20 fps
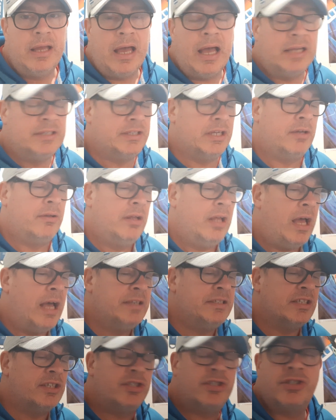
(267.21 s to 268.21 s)
as
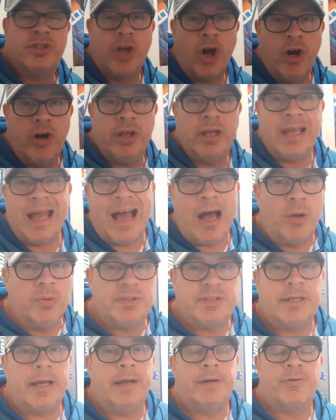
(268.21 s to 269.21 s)
a starting
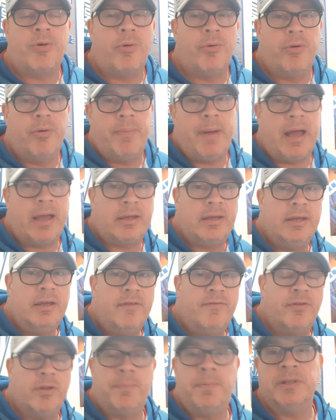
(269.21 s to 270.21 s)
outside cornerback
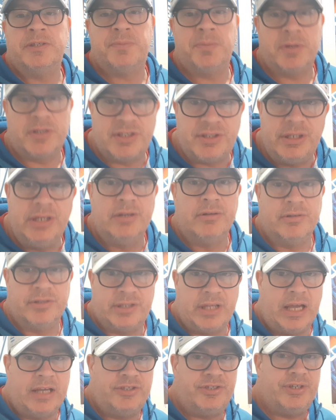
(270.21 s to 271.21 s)
for the Pittsburgh
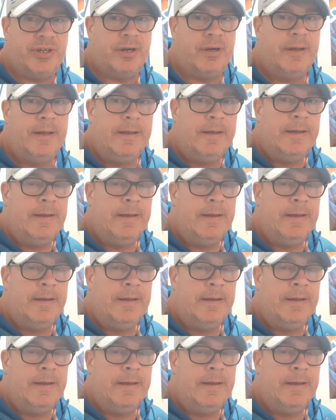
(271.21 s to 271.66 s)
Steelers last year,